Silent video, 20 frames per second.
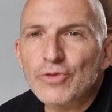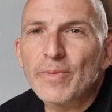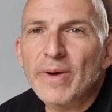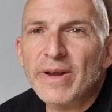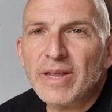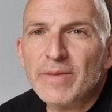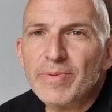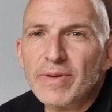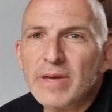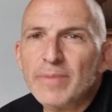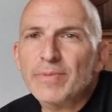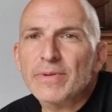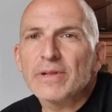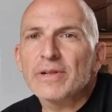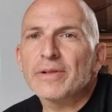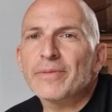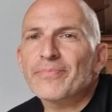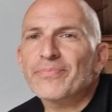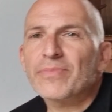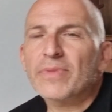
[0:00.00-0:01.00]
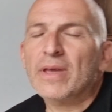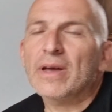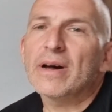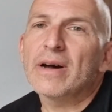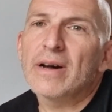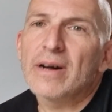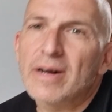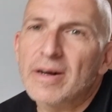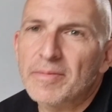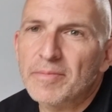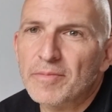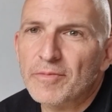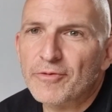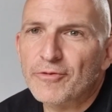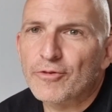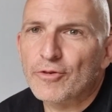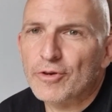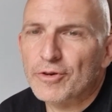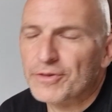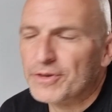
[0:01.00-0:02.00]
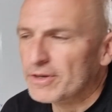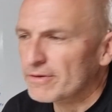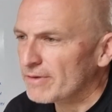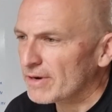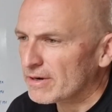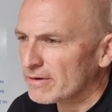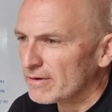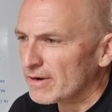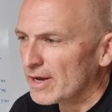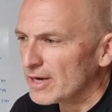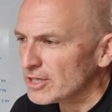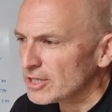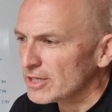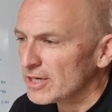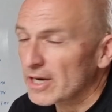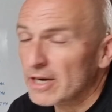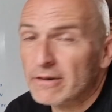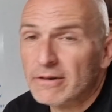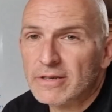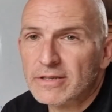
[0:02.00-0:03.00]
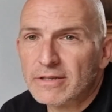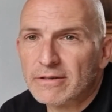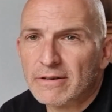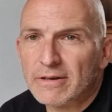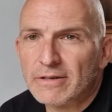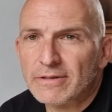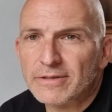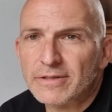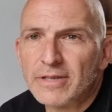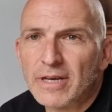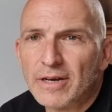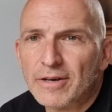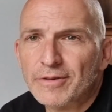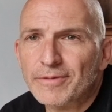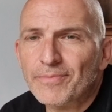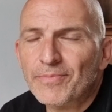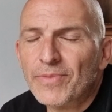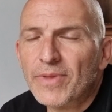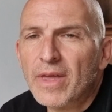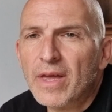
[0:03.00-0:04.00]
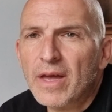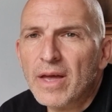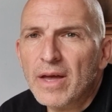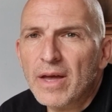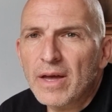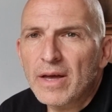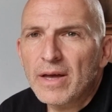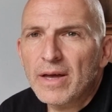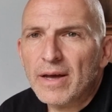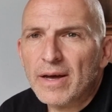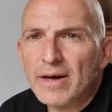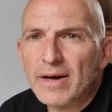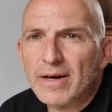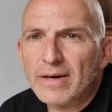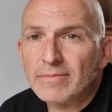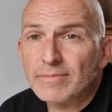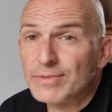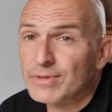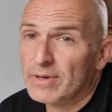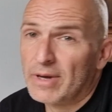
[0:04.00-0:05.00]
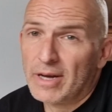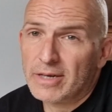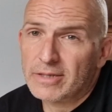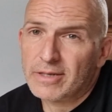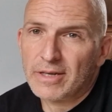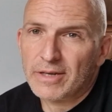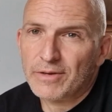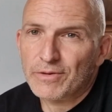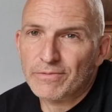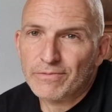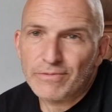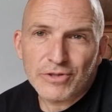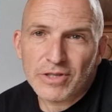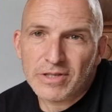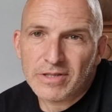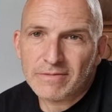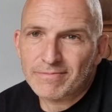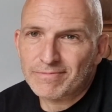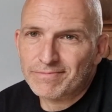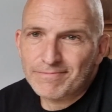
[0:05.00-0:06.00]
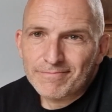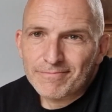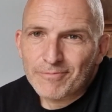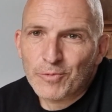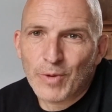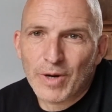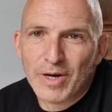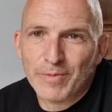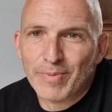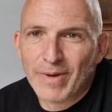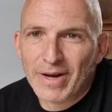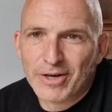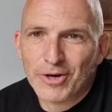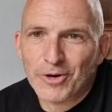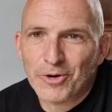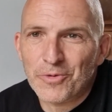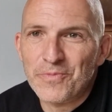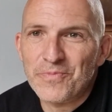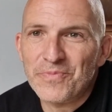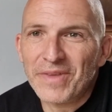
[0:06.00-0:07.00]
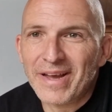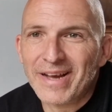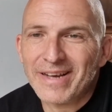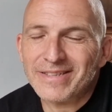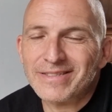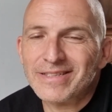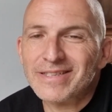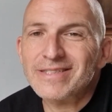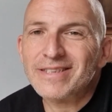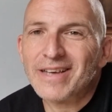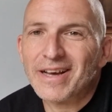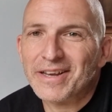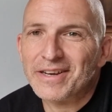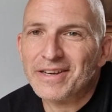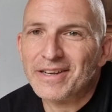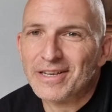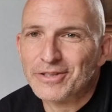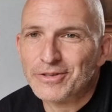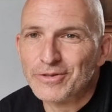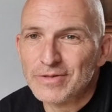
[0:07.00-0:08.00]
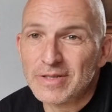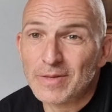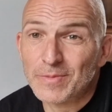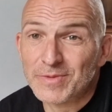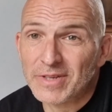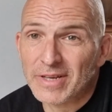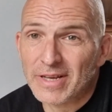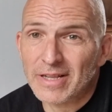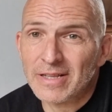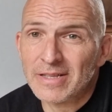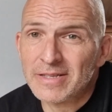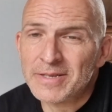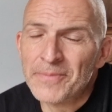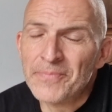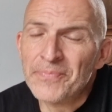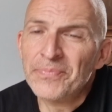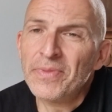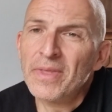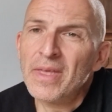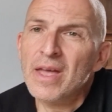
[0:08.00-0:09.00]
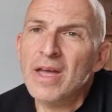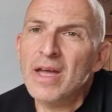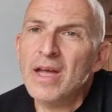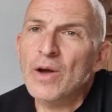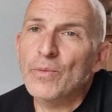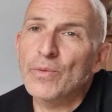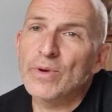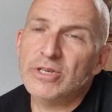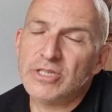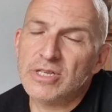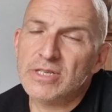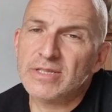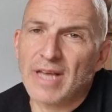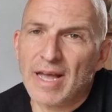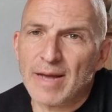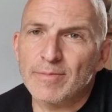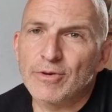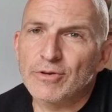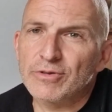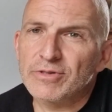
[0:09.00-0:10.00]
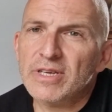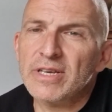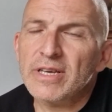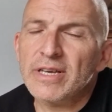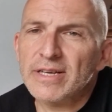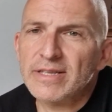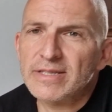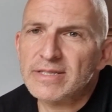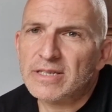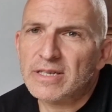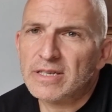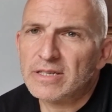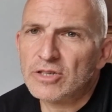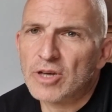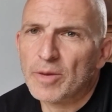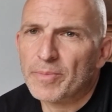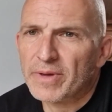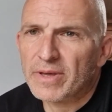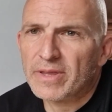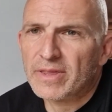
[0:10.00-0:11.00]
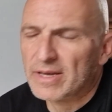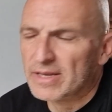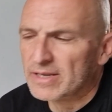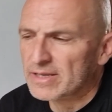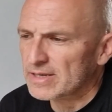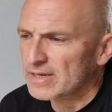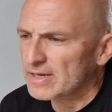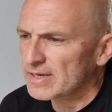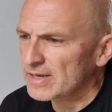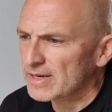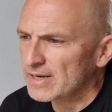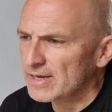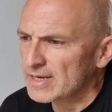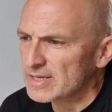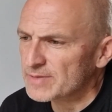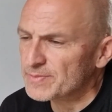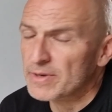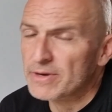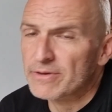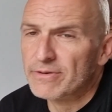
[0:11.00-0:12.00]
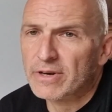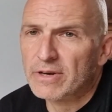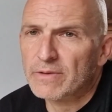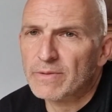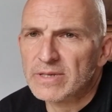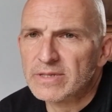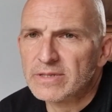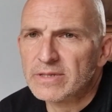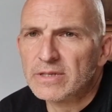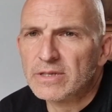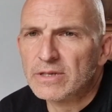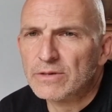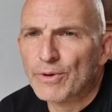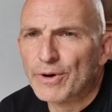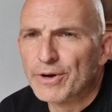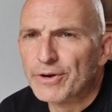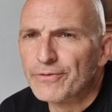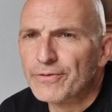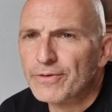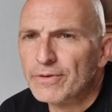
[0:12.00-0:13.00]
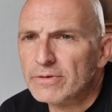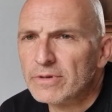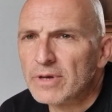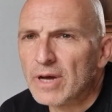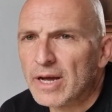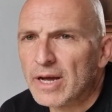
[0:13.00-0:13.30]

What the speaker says: many people. For the recreation areas around town. So I actually just went back home and decided I'll do something else, which is MOD. It's a topic that has been requested quite a few